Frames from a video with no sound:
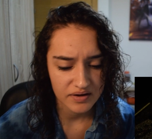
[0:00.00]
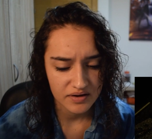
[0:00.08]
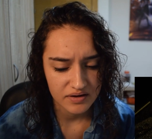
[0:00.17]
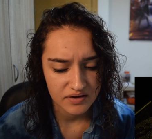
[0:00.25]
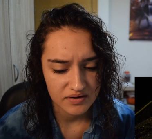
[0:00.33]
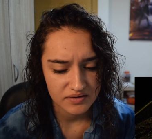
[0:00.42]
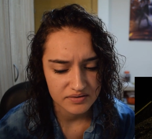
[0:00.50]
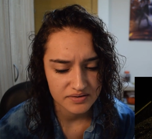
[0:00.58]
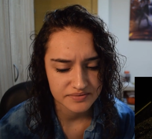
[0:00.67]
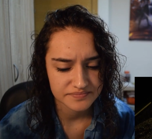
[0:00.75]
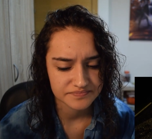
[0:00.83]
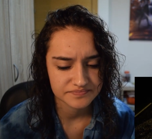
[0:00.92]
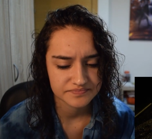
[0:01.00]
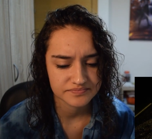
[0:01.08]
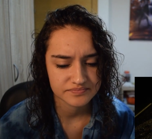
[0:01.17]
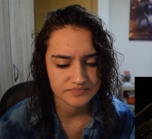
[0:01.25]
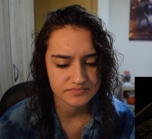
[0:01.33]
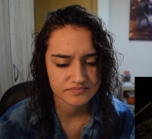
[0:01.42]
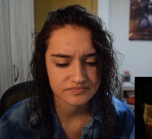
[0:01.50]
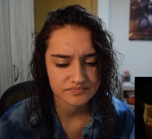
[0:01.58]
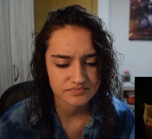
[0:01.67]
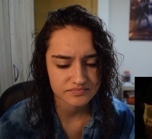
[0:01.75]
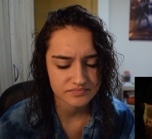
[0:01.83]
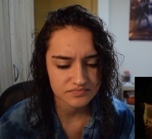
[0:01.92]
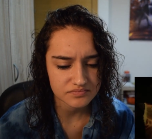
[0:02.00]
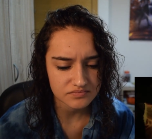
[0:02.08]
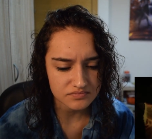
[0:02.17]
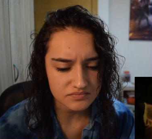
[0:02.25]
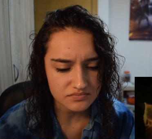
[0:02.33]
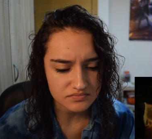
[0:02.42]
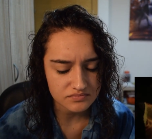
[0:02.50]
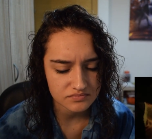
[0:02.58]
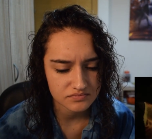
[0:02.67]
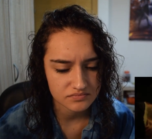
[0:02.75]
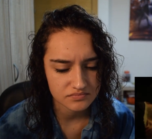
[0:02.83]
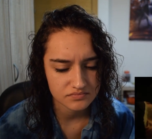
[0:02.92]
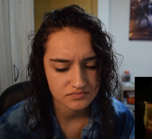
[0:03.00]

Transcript: (no one is talking)